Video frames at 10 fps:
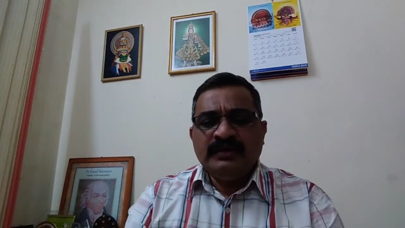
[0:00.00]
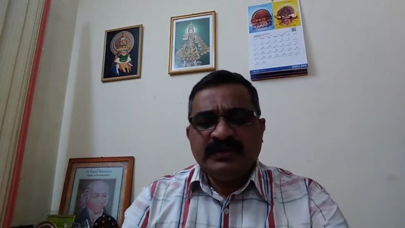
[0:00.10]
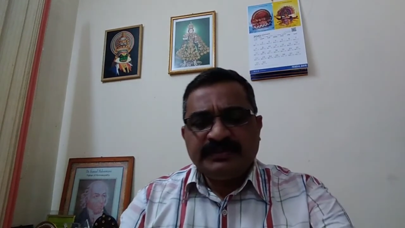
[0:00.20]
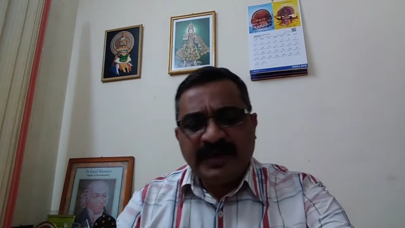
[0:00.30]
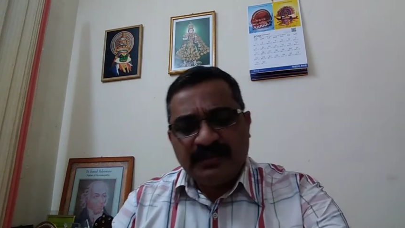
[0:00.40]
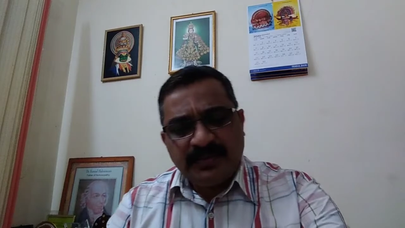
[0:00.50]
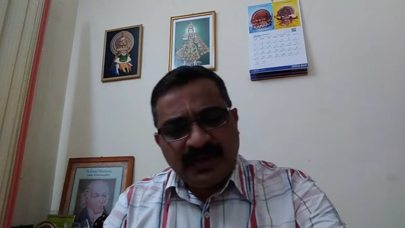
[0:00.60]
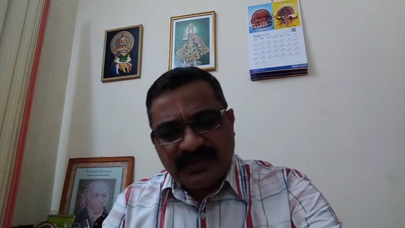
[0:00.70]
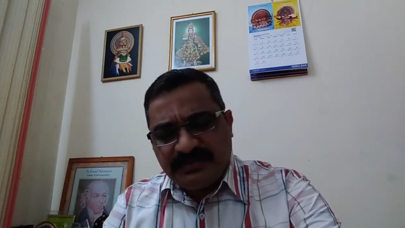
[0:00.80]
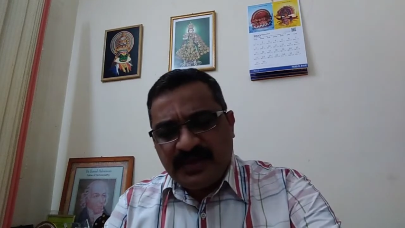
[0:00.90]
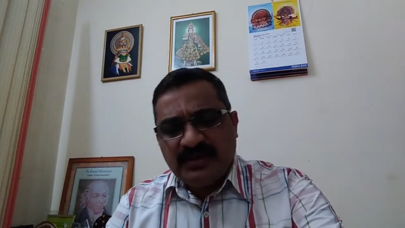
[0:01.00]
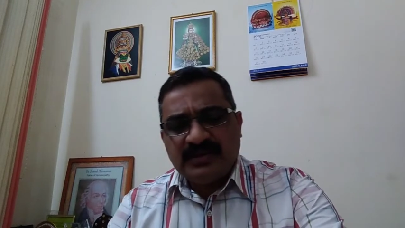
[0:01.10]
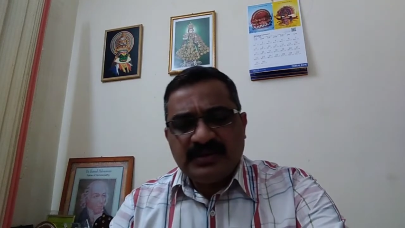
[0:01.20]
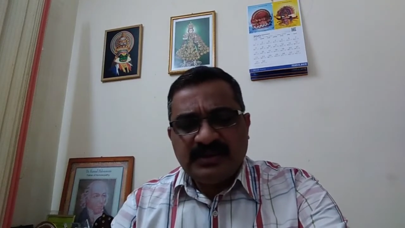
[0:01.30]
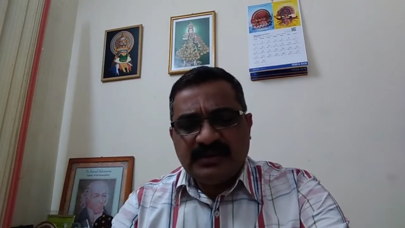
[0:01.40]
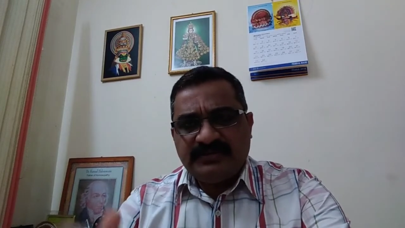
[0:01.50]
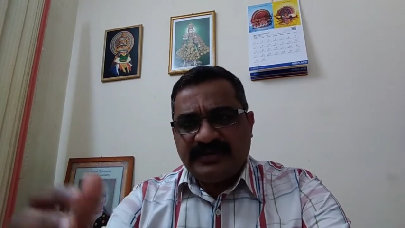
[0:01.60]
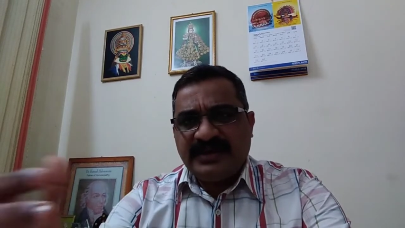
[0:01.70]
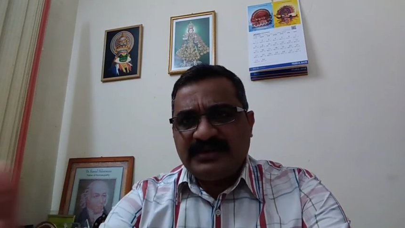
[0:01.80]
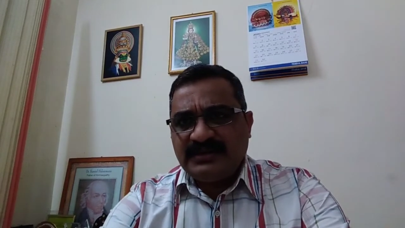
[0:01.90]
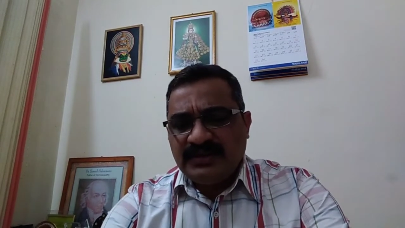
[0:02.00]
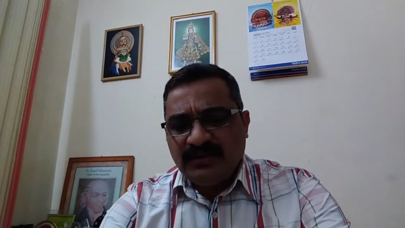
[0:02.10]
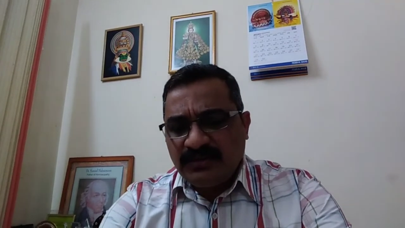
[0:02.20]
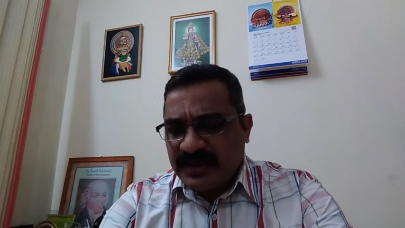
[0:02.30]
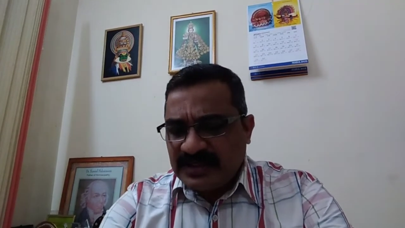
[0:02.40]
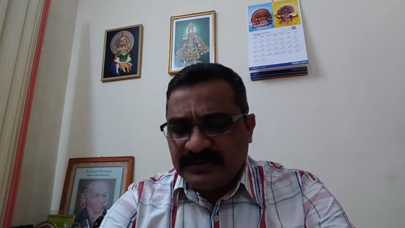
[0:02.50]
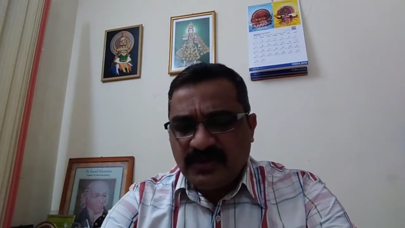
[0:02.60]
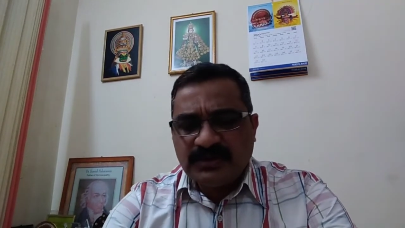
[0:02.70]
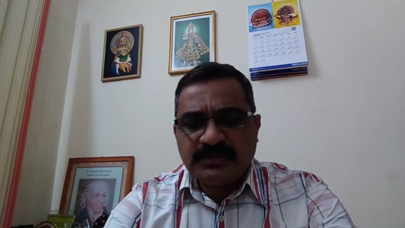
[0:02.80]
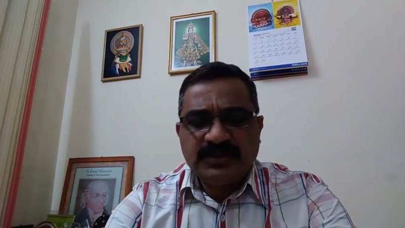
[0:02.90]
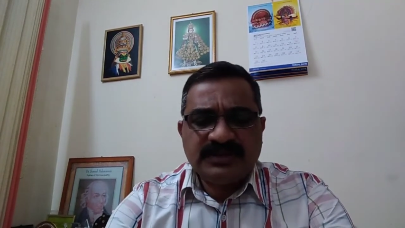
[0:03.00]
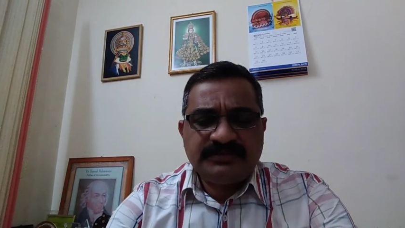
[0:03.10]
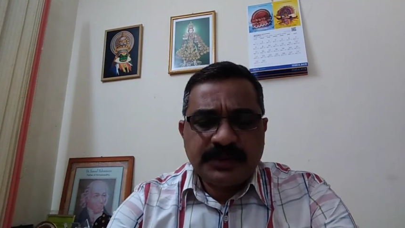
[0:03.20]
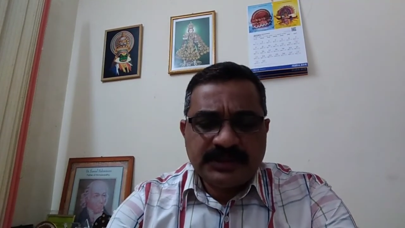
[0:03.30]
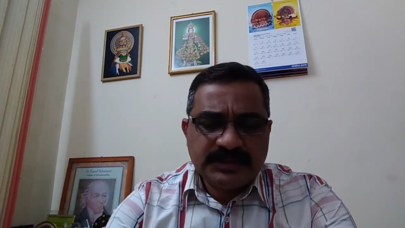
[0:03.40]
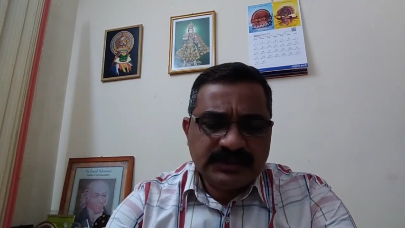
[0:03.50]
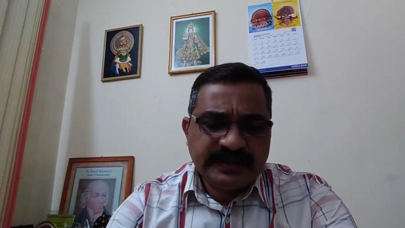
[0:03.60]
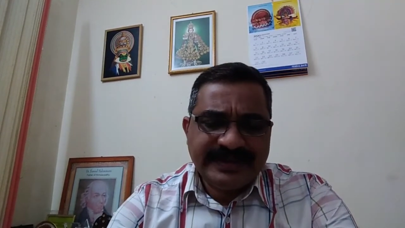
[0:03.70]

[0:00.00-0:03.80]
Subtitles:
This plasma, the factors include plasma osmotic pressure,